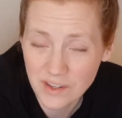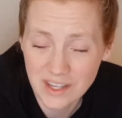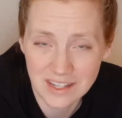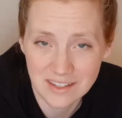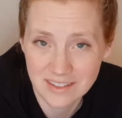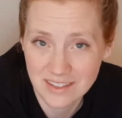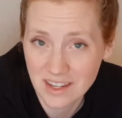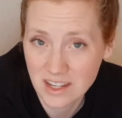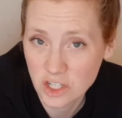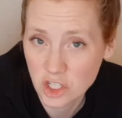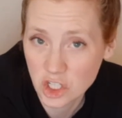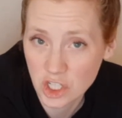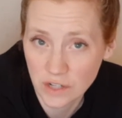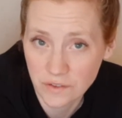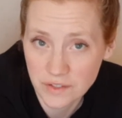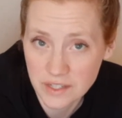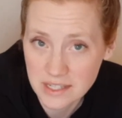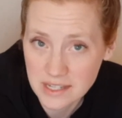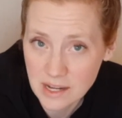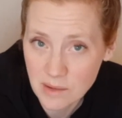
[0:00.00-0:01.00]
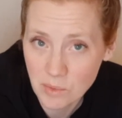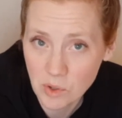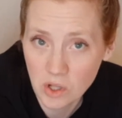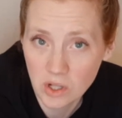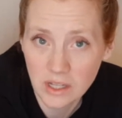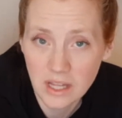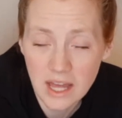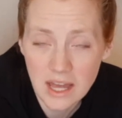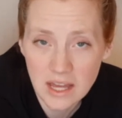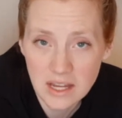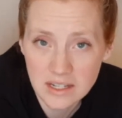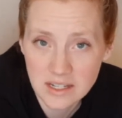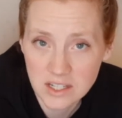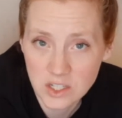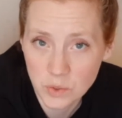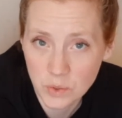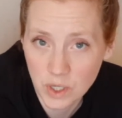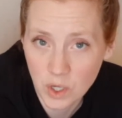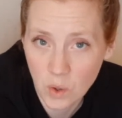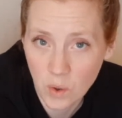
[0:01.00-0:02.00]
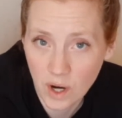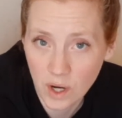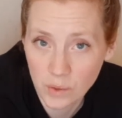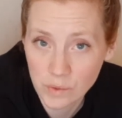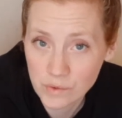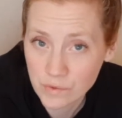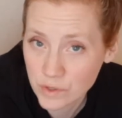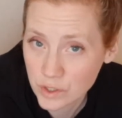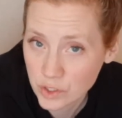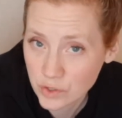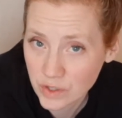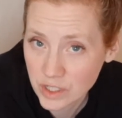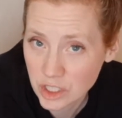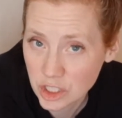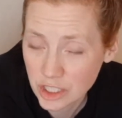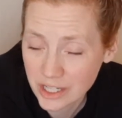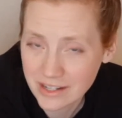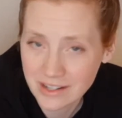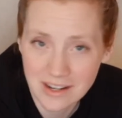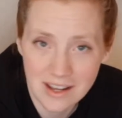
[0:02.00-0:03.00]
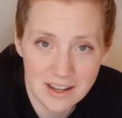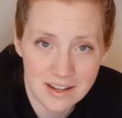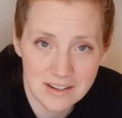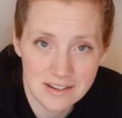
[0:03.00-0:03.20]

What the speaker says: It's shelf stable, doesn't require refrigeration,